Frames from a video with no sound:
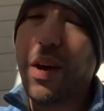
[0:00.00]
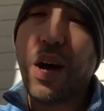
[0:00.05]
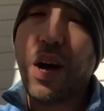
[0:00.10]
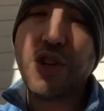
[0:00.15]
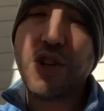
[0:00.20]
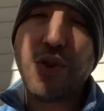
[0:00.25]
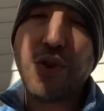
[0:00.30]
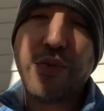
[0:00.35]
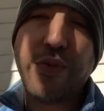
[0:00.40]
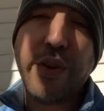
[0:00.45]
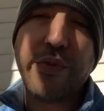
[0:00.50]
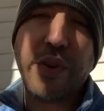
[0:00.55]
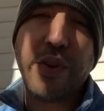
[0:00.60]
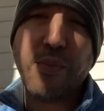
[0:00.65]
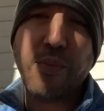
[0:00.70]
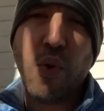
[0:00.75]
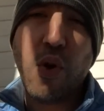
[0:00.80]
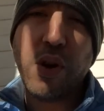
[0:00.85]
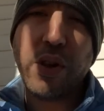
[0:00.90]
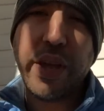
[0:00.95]
150
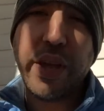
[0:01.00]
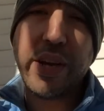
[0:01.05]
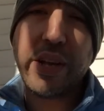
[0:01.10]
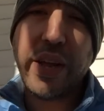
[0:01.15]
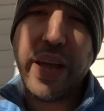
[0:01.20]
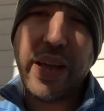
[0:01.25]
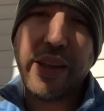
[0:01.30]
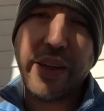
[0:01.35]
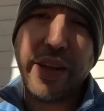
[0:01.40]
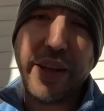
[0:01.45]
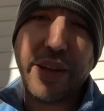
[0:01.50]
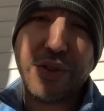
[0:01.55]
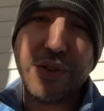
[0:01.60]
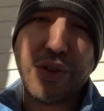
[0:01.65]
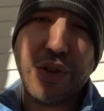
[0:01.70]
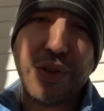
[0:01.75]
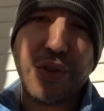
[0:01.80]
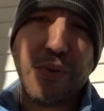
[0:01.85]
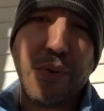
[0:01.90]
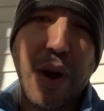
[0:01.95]
more illegal aliens
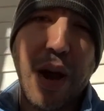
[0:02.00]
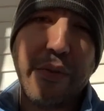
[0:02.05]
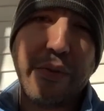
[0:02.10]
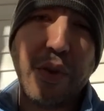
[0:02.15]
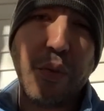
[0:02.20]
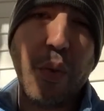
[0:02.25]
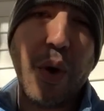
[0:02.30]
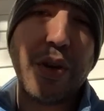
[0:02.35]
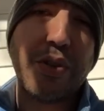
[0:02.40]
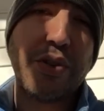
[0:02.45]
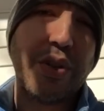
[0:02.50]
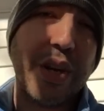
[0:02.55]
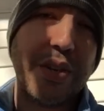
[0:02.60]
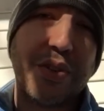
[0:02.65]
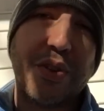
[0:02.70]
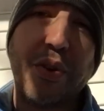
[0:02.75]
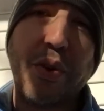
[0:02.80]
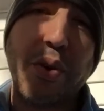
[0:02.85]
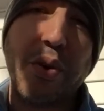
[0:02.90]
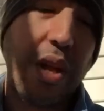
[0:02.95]
just arrived in
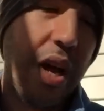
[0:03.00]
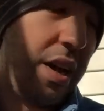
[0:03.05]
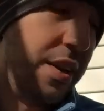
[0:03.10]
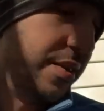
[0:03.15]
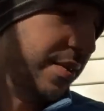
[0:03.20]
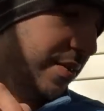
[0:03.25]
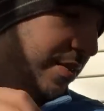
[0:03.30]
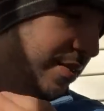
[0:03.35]
Westchester. Hold on.